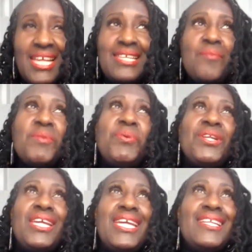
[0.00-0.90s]
Let me
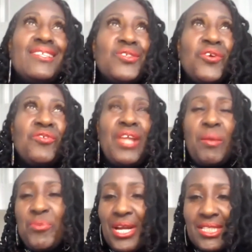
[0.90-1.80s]
put it in sort of
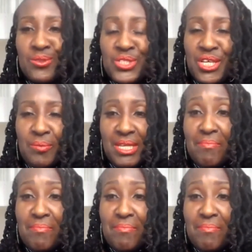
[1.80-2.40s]
like practical terms.